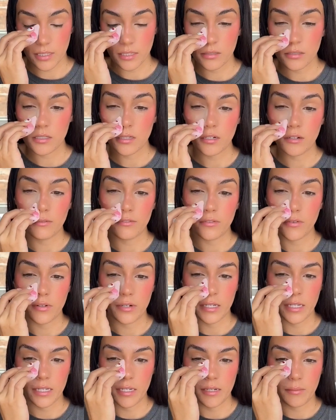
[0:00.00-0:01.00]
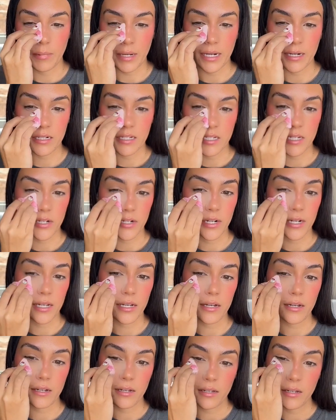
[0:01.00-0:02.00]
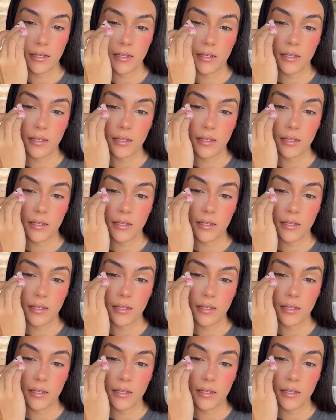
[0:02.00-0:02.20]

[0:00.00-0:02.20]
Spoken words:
least avoid bacteria.